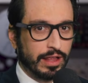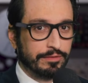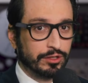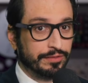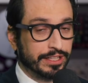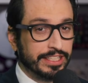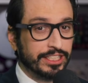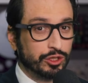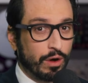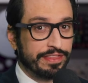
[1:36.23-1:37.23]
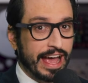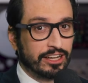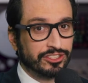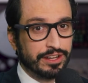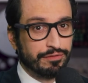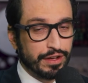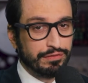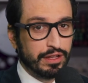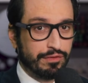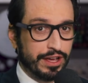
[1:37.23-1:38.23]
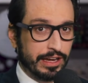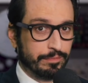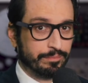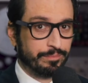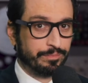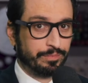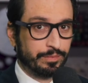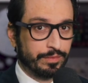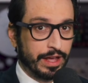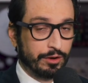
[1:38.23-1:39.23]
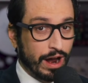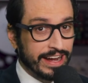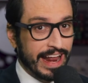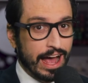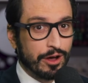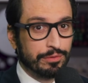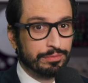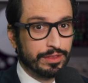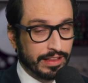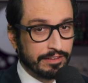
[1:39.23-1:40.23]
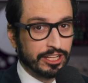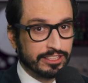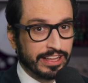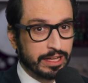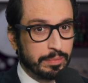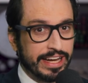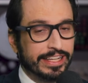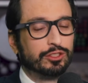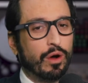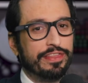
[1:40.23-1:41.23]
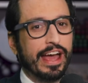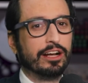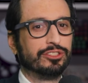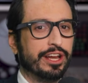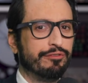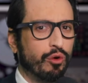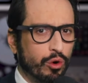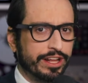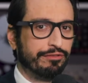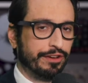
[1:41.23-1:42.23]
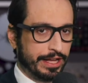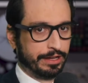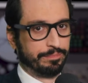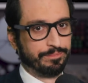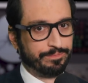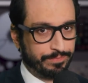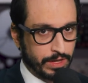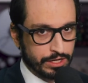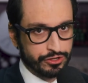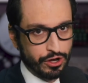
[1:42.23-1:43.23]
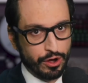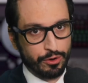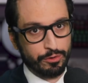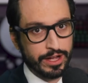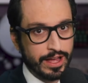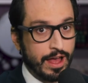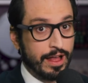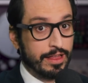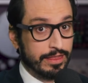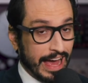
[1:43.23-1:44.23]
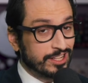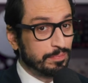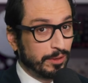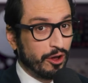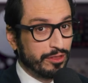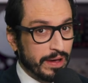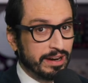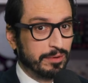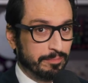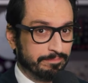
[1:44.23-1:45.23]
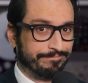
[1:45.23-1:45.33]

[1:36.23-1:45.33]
level of at least 1,050 feet. And right now, the level at Lake Mead is 1,040 feet. So, that's below the minimum.